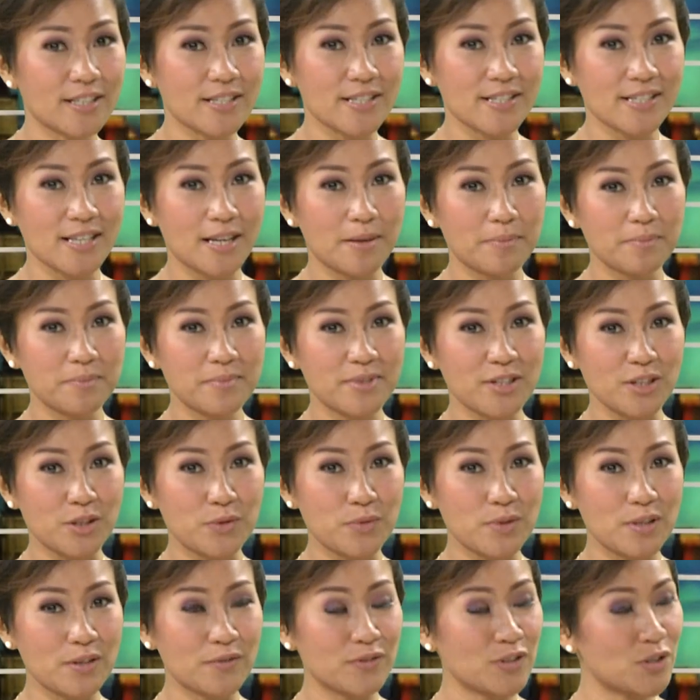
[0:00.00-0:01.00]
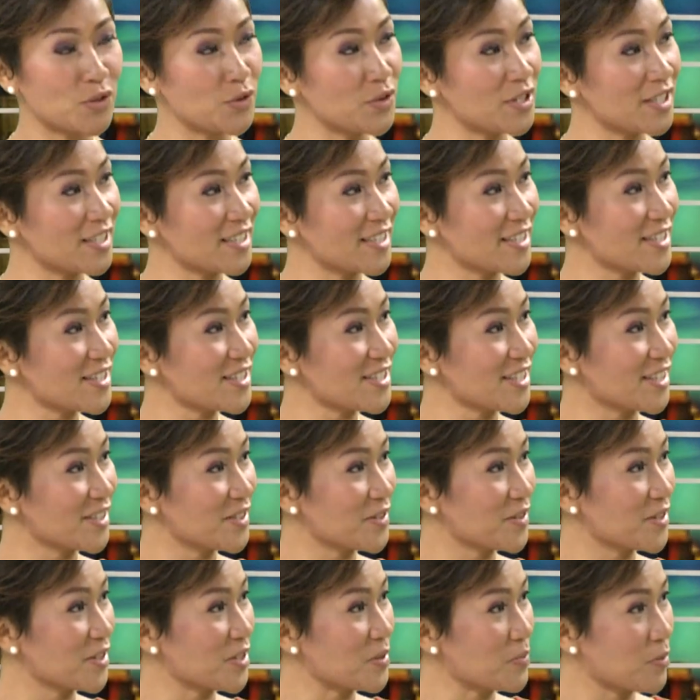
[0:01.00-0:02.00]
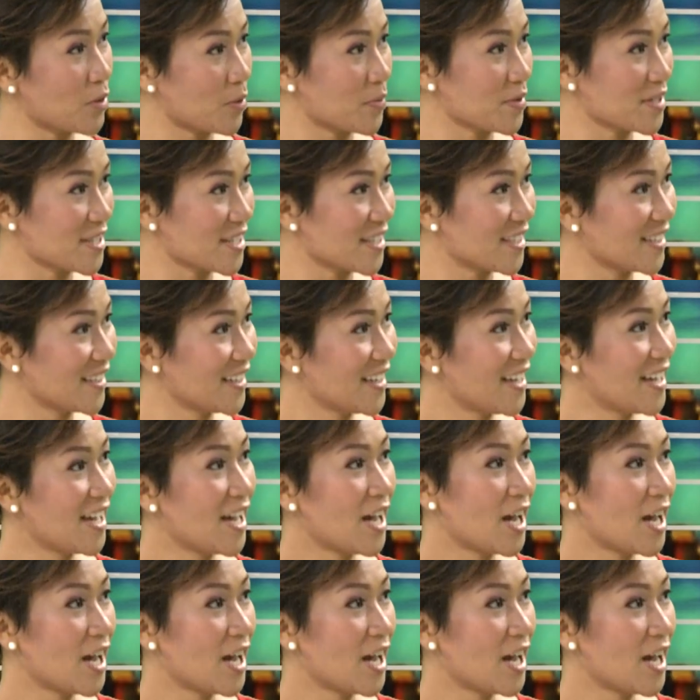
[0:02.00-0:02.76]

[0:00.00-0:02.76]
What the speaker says: some degree of uniqueness into this property.